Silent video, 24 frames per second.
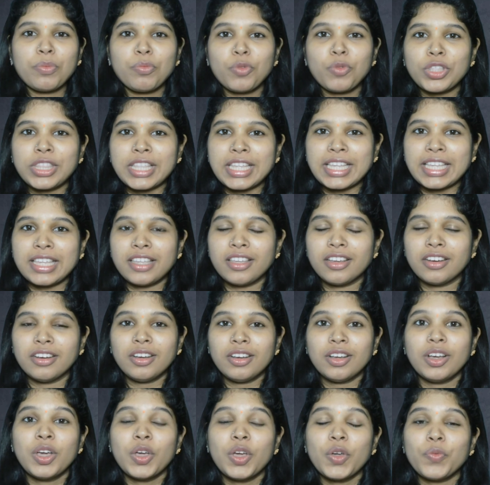more thing here.
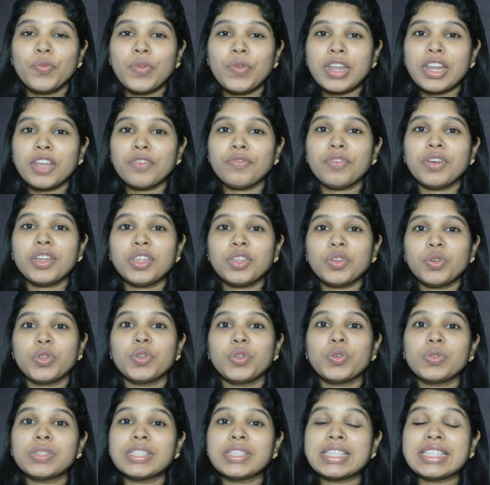Whenever you
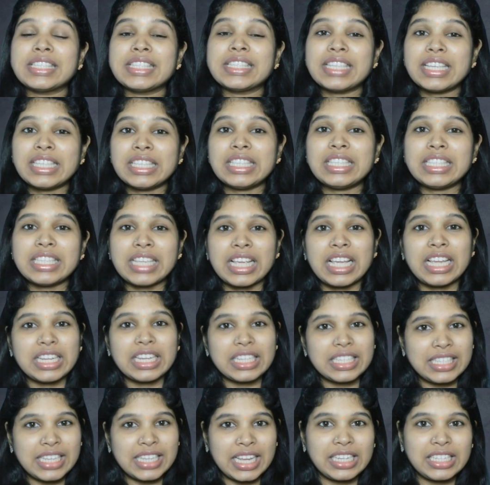use since in
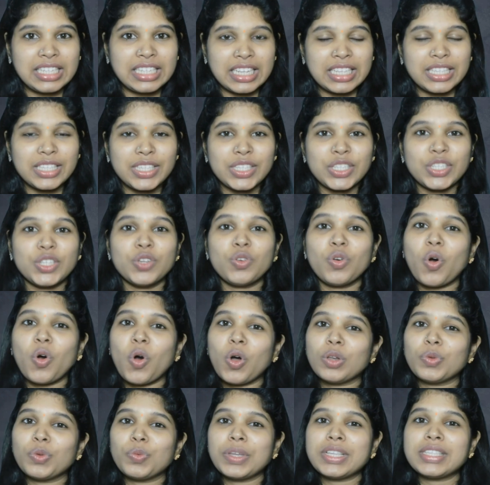a sentence, you
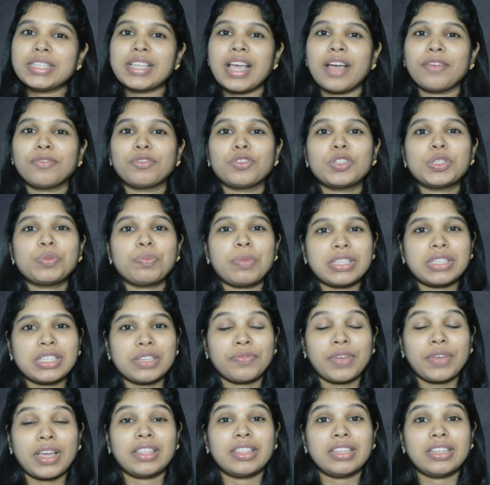always have to specify the